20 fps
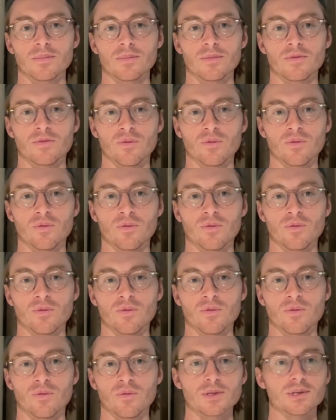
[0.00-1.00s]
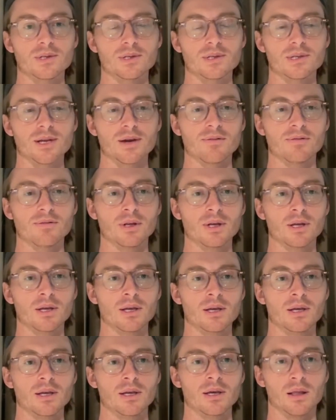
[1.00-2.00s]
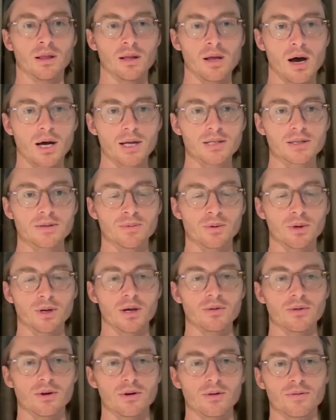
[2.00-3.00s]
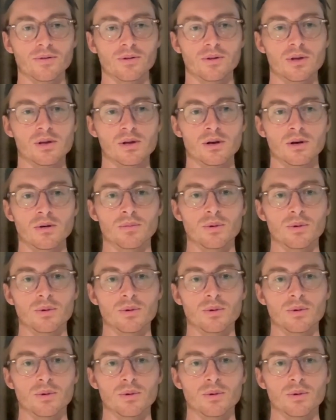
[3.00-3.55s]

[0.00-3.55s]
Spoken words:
40 episodes is definitely a lot to put out there for the year,